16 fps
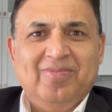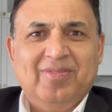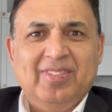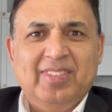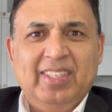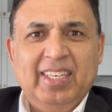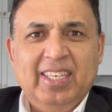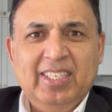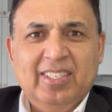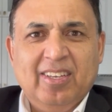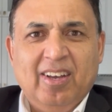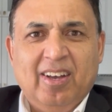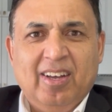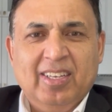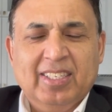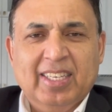These
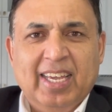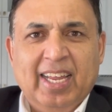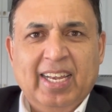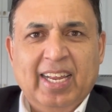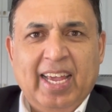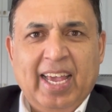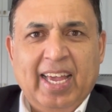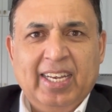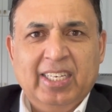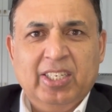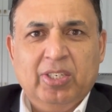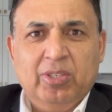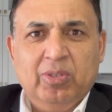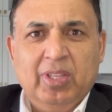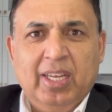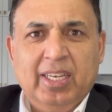costs get added
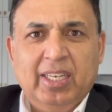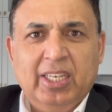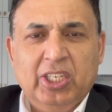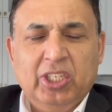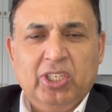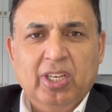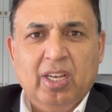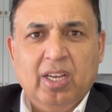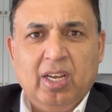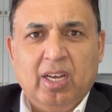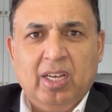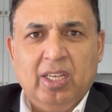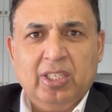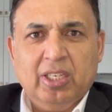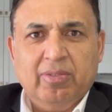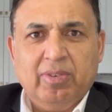to the initial
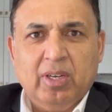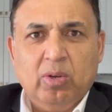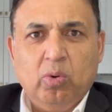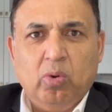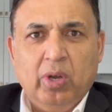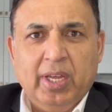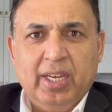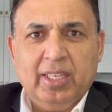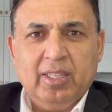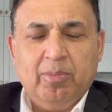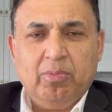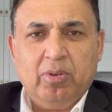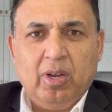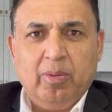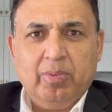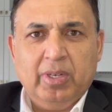cost of acquiring the
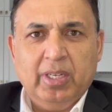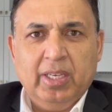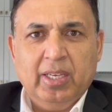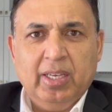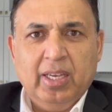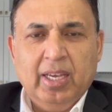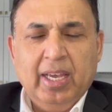property